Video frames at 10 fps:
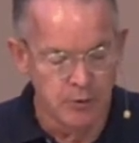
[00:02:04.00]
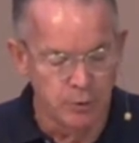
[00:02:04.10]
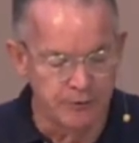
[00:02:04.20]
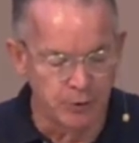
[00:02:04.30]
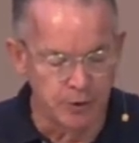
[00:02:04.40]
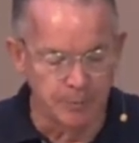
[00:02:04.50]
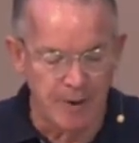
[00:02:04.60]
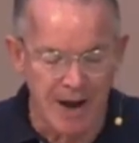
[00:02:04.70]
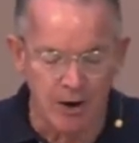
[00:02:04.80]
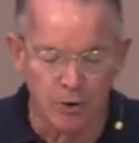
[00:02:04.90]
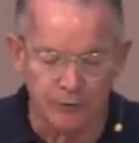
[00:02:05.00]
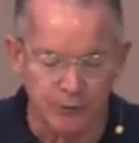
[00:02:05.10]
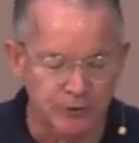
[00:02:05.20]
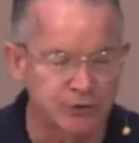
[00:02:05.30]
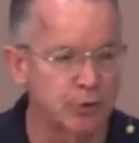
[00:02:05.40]
We've heard of
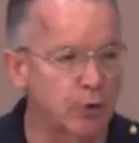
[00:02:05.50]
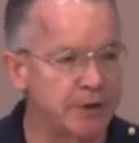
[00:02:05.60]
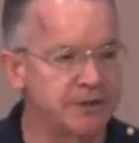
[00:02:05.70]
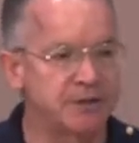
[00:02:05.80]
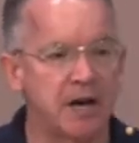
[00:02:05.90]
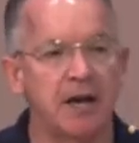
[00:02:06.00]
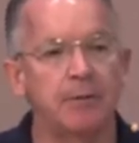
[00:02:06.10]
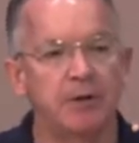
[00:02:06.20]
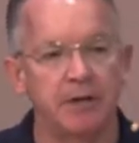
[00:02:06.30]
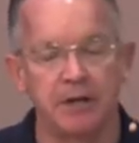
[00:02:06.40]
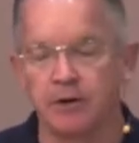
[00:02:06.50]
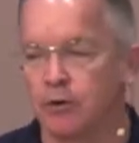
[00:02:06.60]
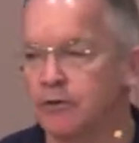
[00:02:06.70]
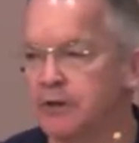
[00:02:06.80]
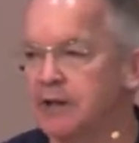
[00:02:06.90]
powerful stories time and again
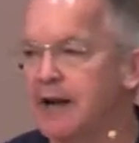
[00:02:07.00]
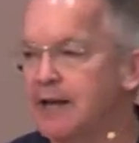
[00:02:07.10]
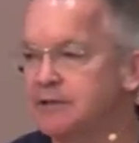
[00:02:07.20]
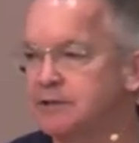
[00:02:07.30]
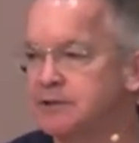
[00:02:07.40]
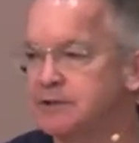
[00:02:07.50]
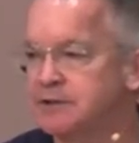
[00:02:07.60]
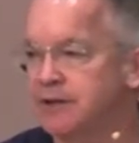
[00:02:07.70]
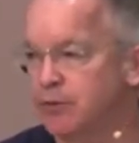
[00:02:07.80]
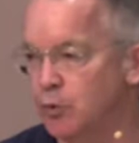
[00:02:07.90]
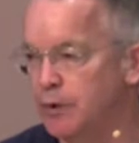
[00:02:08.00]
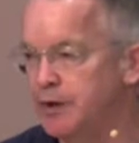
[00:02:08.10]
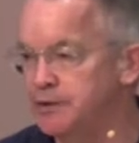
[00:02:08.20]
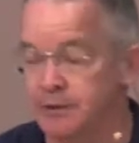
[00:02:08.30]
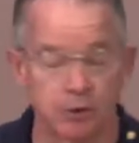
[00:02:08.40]
over the last several
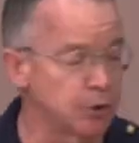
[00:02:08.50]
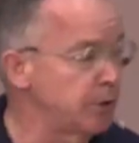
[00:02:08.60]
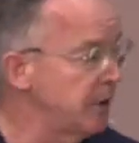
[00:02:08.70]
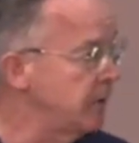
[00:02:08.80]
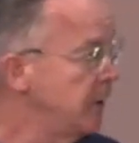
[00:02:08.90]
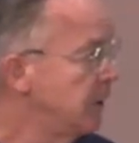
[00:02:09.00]
weeks, including